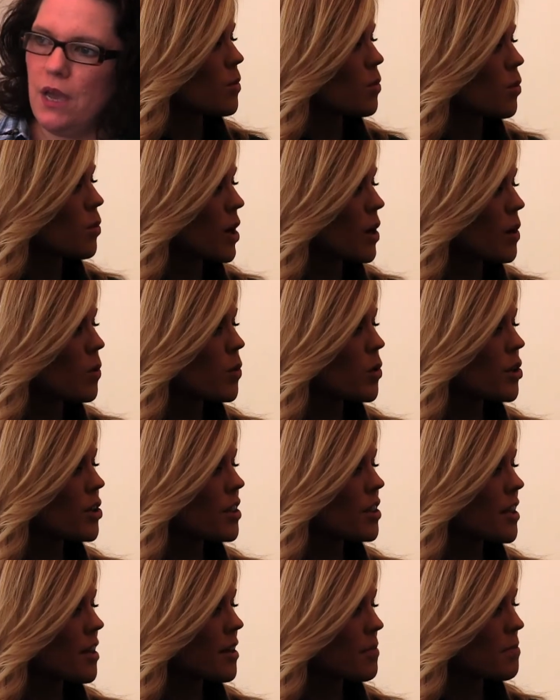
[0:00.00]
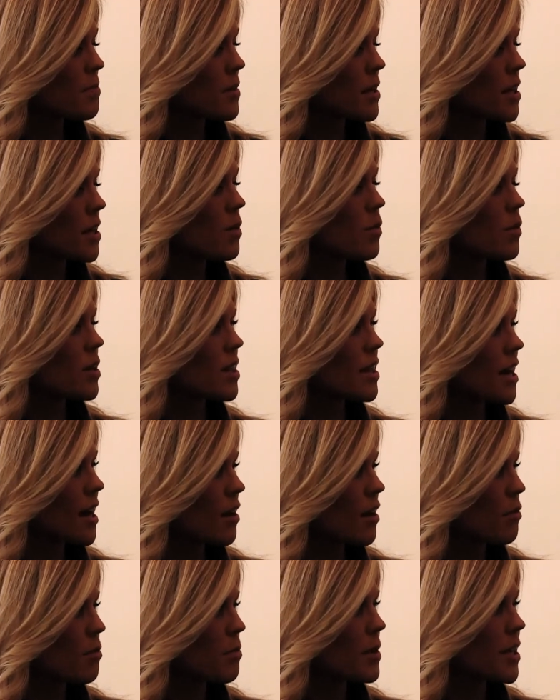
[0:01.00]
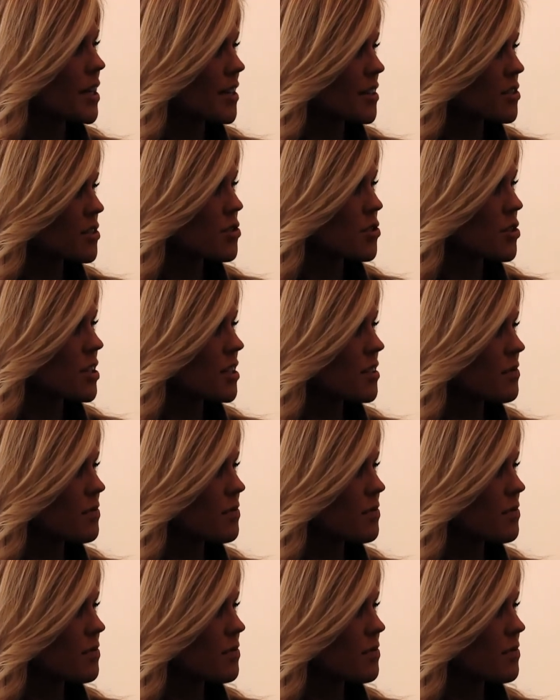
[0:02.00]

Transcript: Where would they be without Meeting Street?